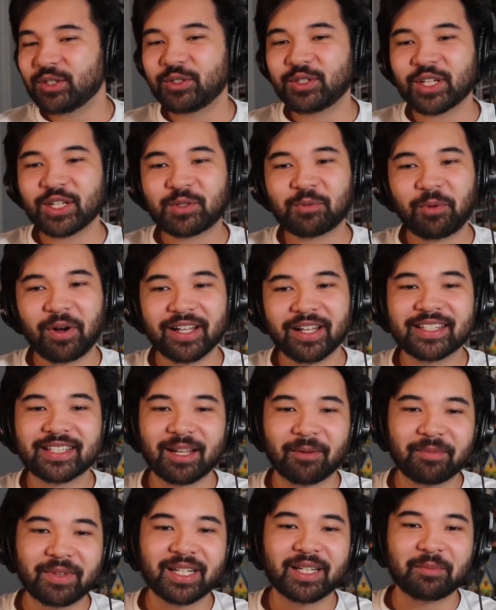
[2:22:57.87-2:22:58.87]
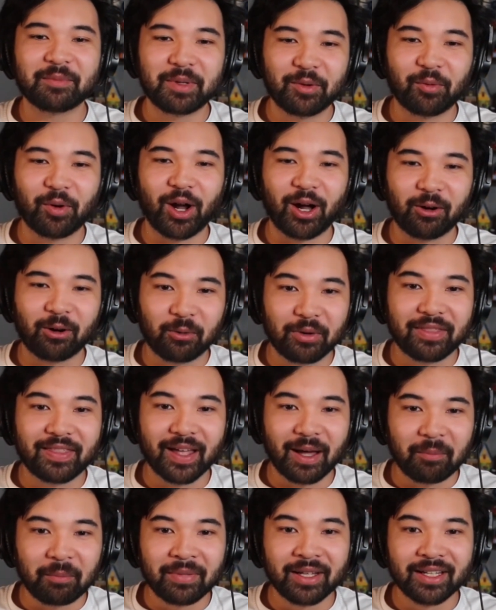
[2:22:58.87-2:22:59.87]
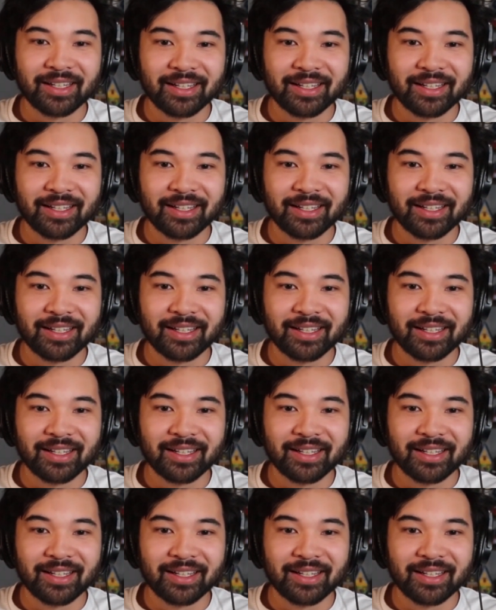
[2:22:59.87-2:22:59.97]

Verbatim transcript: just want something to be wrong with them.